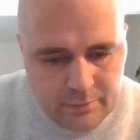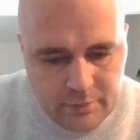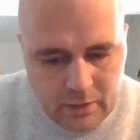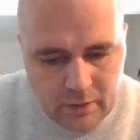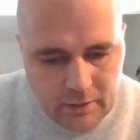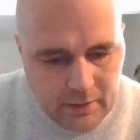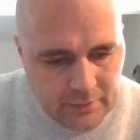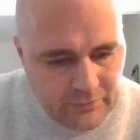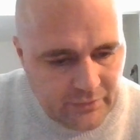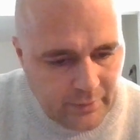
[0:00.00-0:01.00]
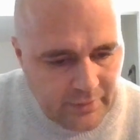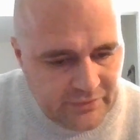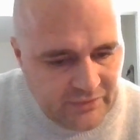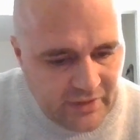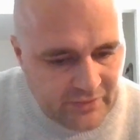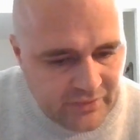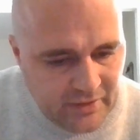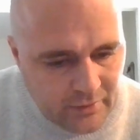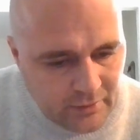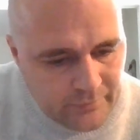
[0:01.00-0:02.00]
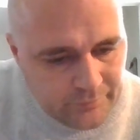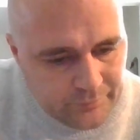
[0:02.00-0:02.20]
All right, so it says here,